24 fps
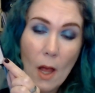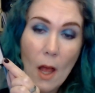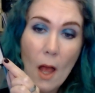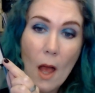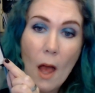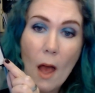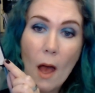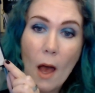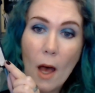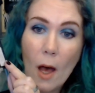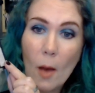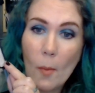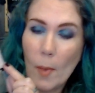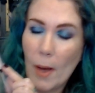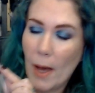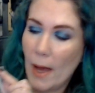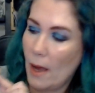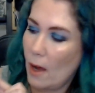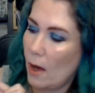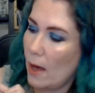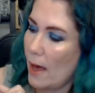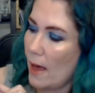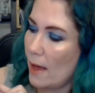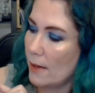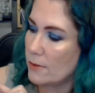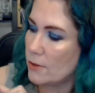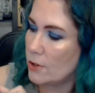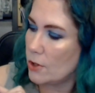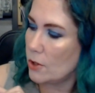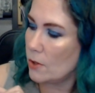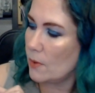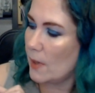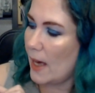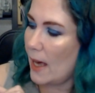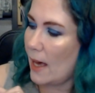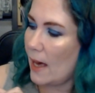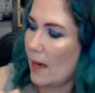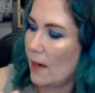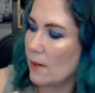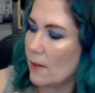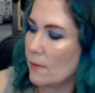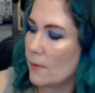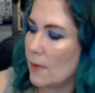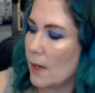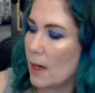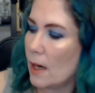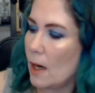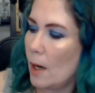Um, I do have
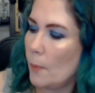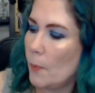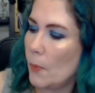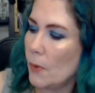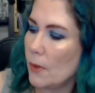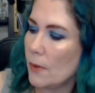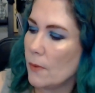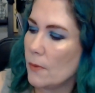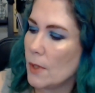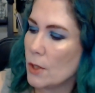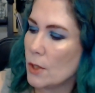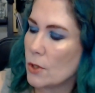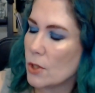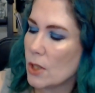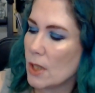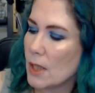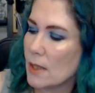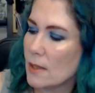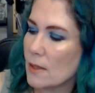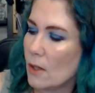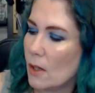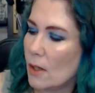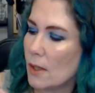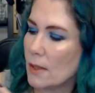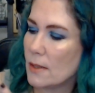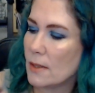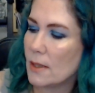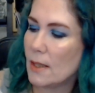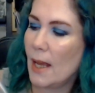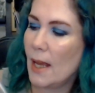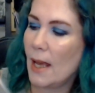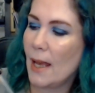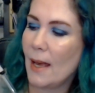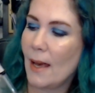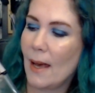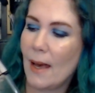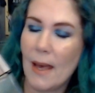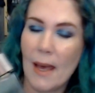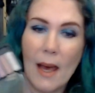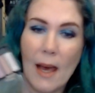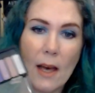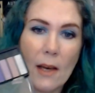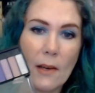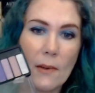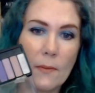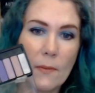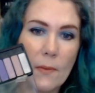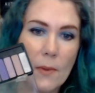a couple of these shades on today. I
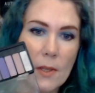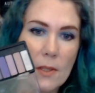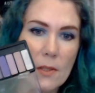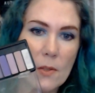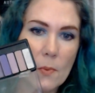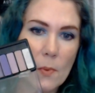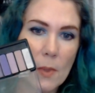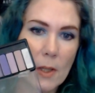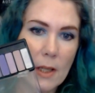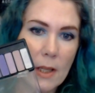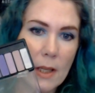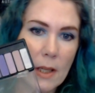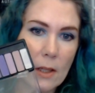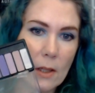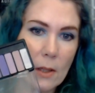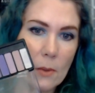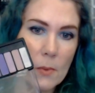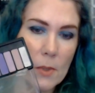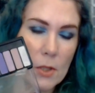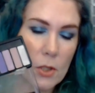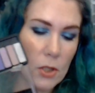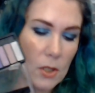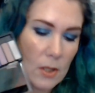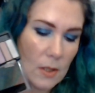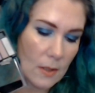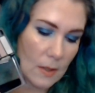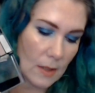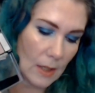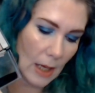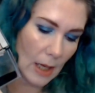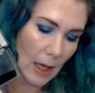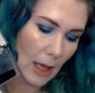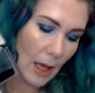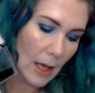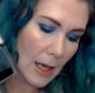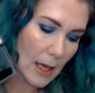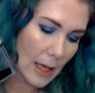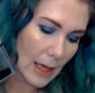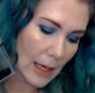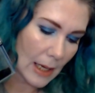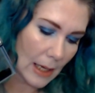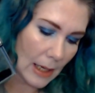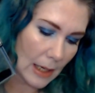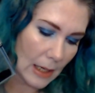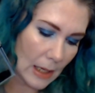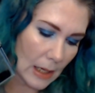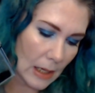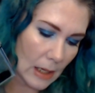have this one here, which is
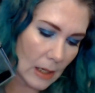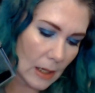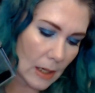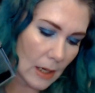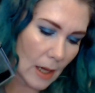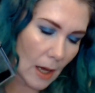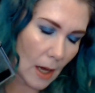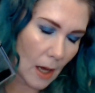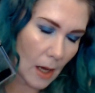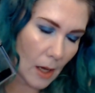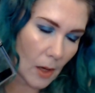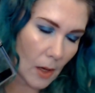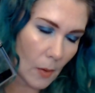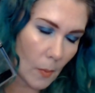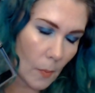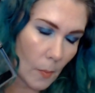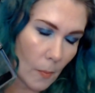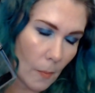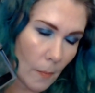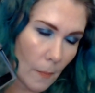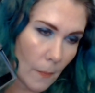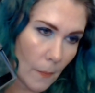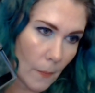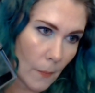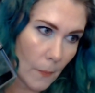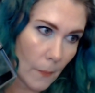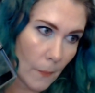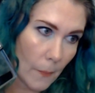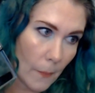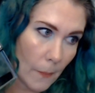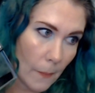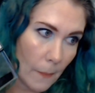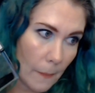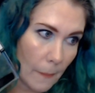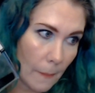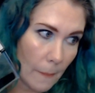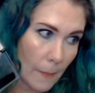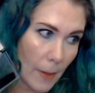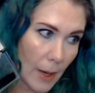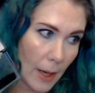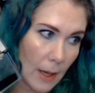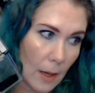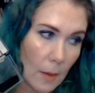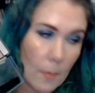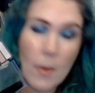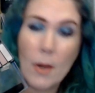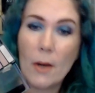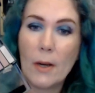in um, my
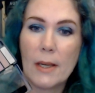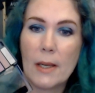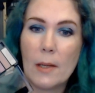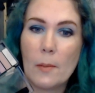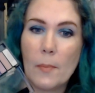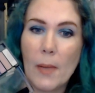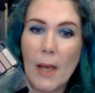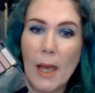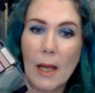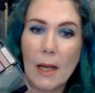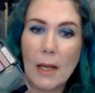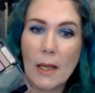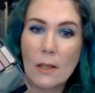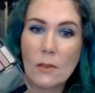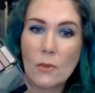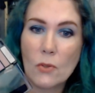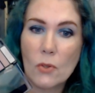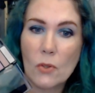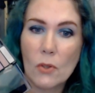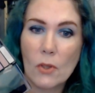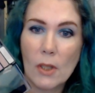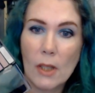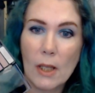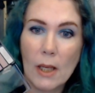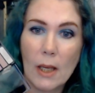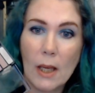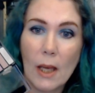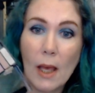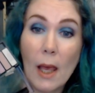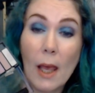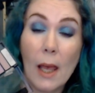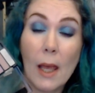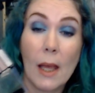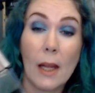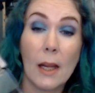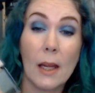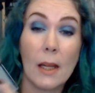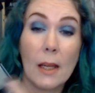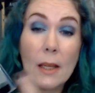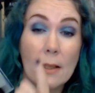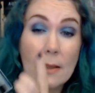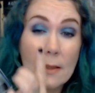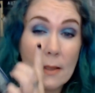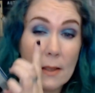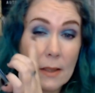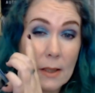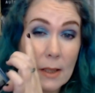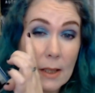American Panning story, and it is
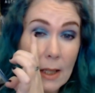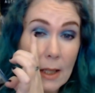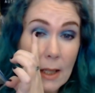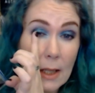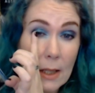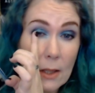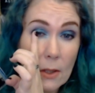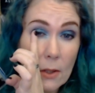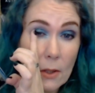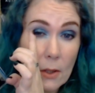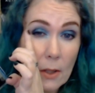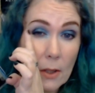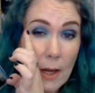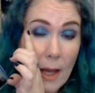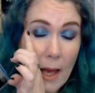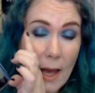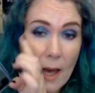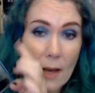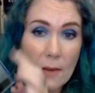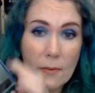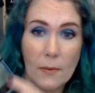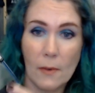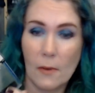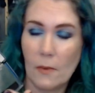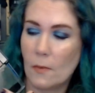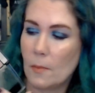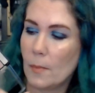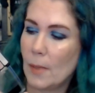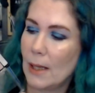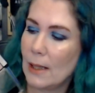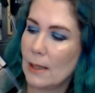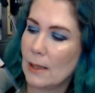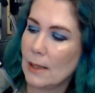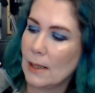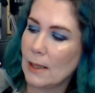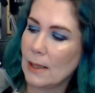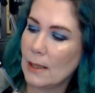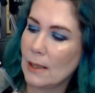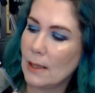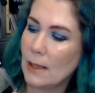on the inner half of my lid.